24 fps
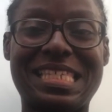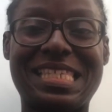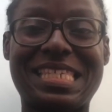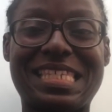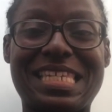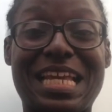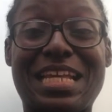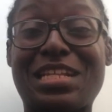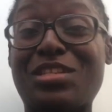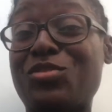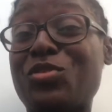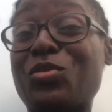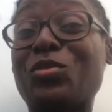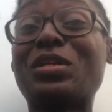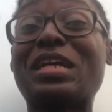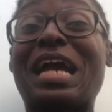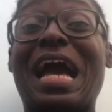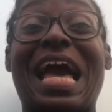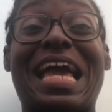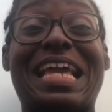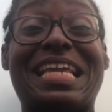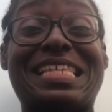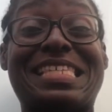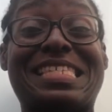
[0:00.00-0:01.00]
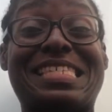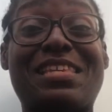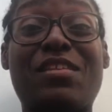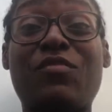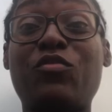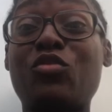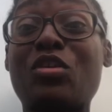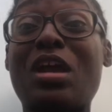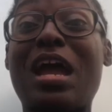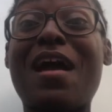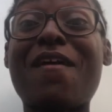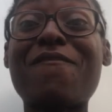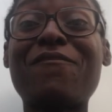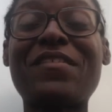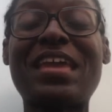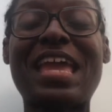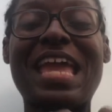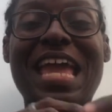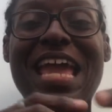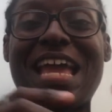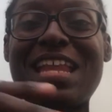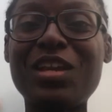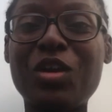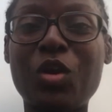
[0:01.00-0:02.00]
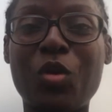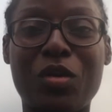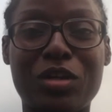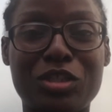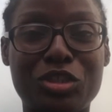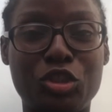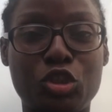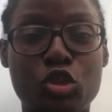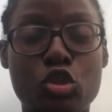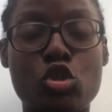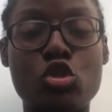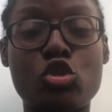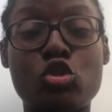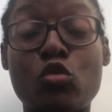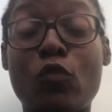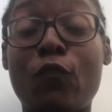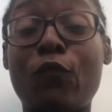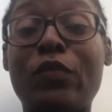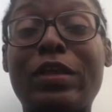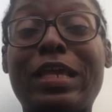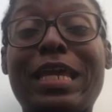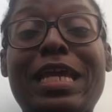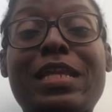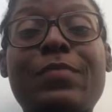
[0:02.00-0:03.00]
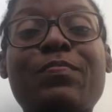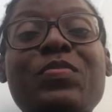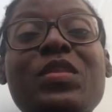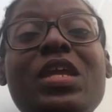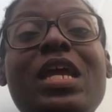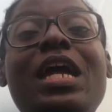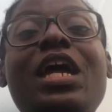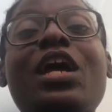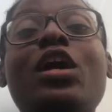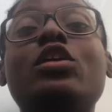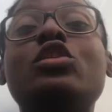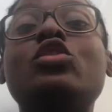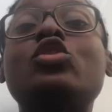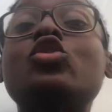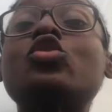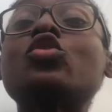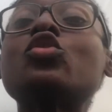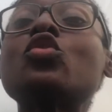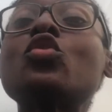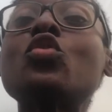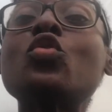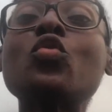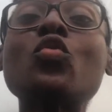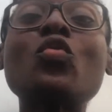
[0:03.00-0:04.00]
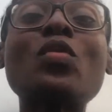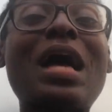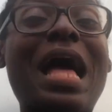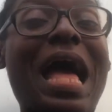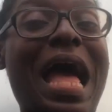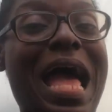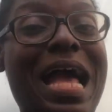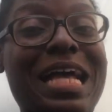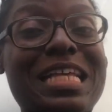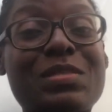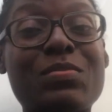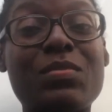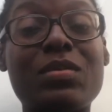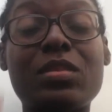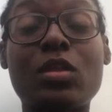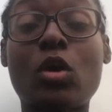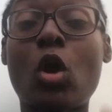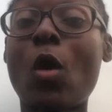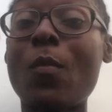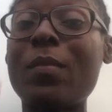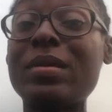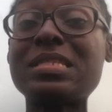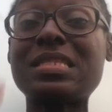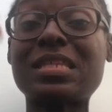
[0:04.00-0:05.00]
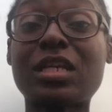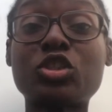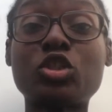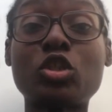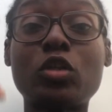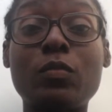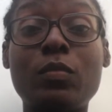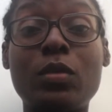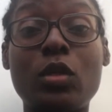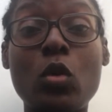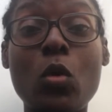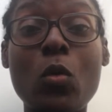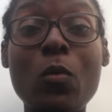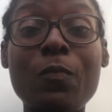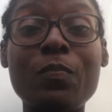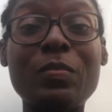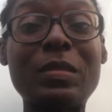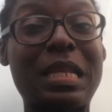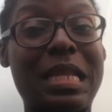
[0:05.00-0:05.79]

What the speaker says: And so guys, if you have any questions, don't forget to ask me in the comment section below.